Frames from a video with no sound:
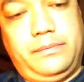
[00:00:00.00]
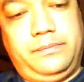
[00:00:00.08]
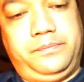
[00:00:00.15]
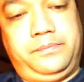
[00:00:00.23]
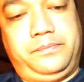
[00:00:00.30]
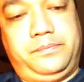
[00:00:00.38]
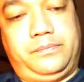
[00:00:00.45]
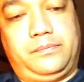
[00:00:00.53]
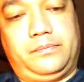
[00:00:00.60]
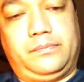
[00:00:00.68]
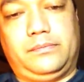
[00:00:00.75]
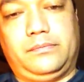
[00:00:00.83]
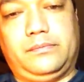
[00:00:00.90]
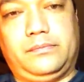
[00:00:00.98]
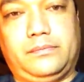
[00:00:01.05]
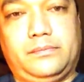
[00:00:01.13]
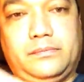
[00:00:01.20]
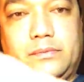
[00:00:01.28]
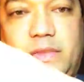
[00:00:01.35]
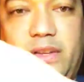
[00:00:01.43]

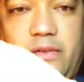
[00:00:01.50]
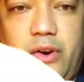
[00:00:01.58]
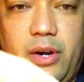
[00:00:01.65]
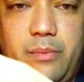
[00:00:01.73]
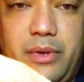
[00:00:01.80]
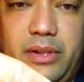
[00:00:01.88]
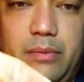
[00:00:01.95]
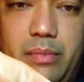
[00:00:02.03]
I've already put the